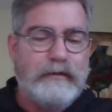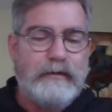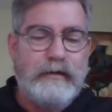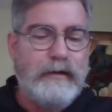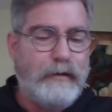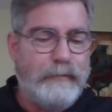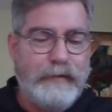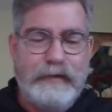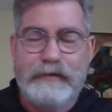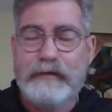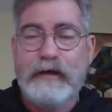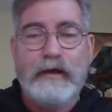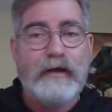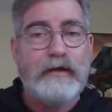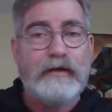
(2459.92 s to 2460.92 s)
I mean,
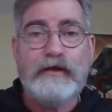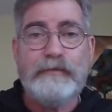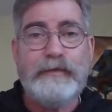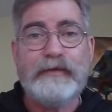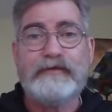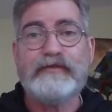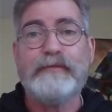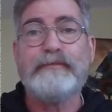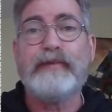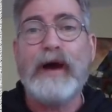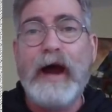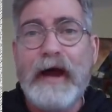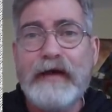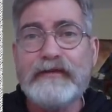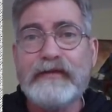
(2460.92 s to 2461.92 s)
you'd be
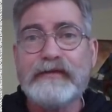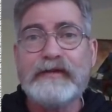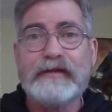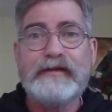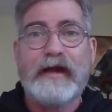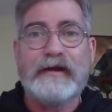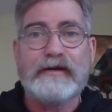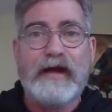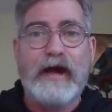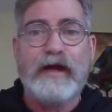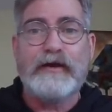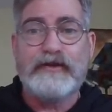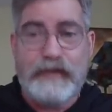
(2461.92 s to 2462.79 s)
surprised at the technology.